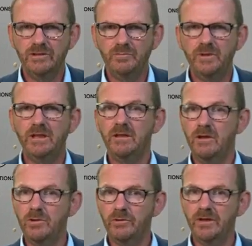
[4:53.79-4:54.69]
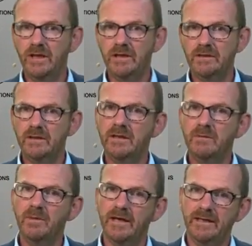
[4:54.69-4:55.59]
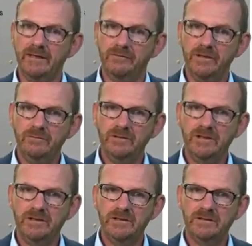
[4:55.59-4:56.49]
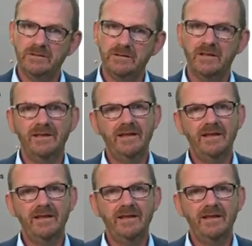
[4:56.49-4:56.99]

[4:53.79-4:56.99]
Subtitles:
should be co-created by individual citizens